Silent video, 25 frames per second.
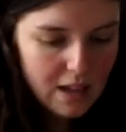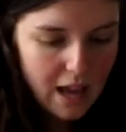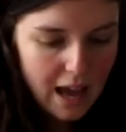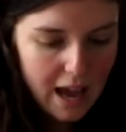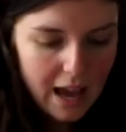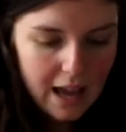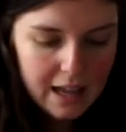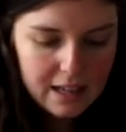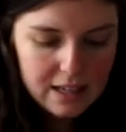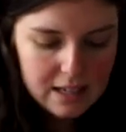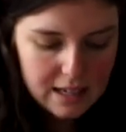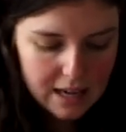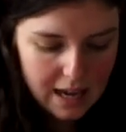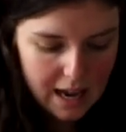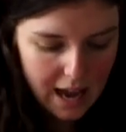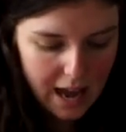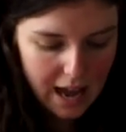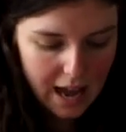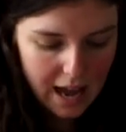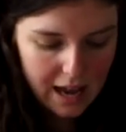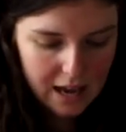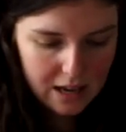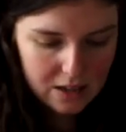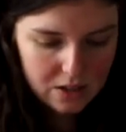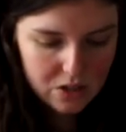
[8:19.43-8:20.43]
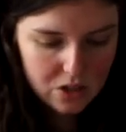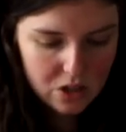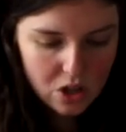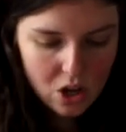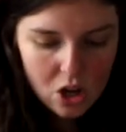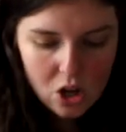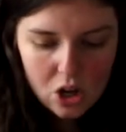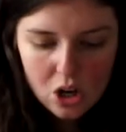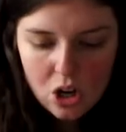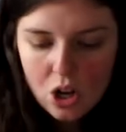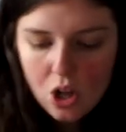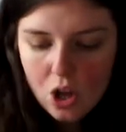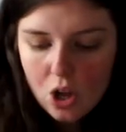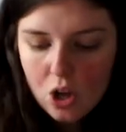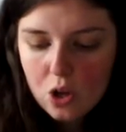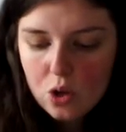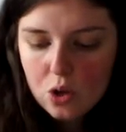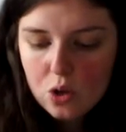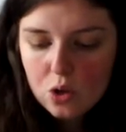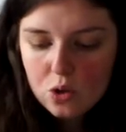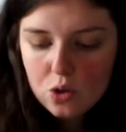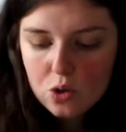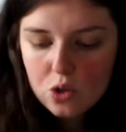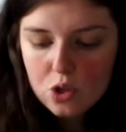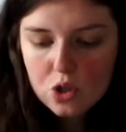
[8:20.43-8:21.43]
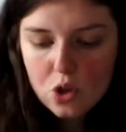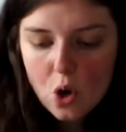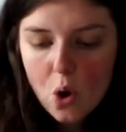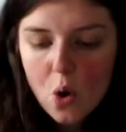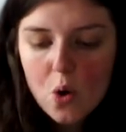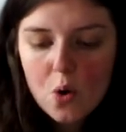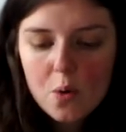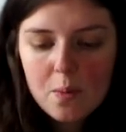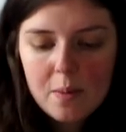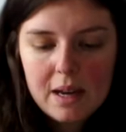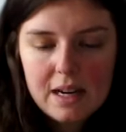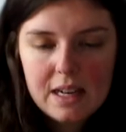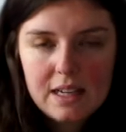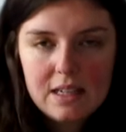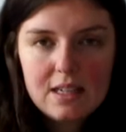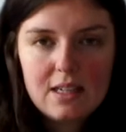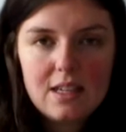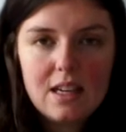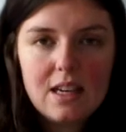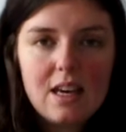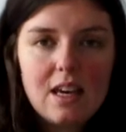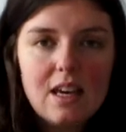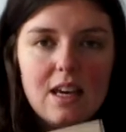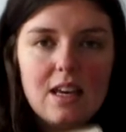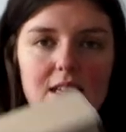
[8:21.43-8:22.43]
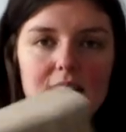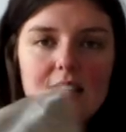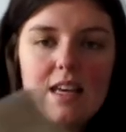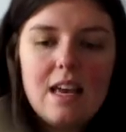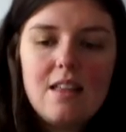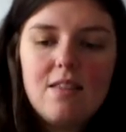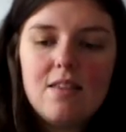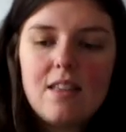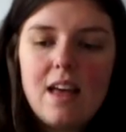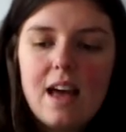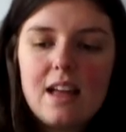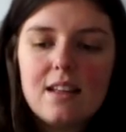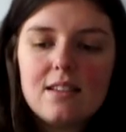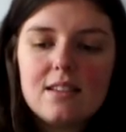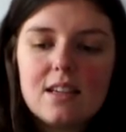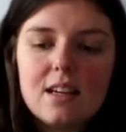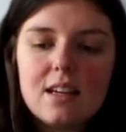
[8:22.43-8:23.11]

And it has so many stickers in that